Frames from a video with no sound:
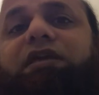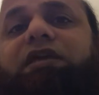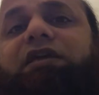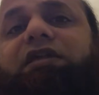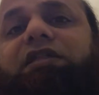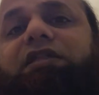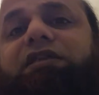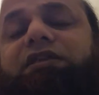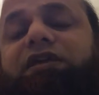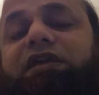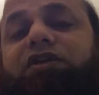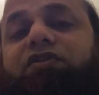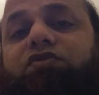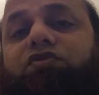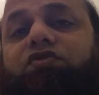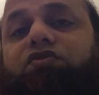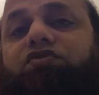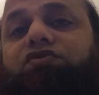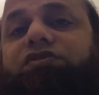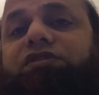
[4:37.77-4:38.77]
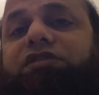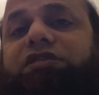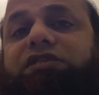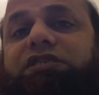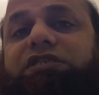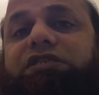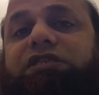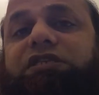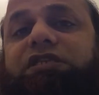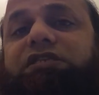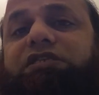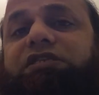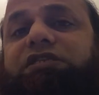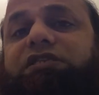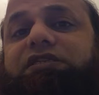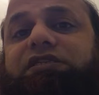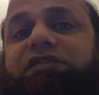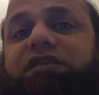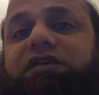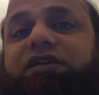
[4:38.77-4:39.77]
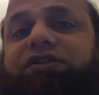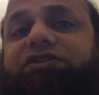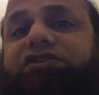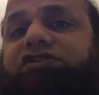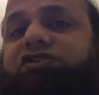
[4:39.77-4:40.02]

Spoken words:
the code, the genes inside the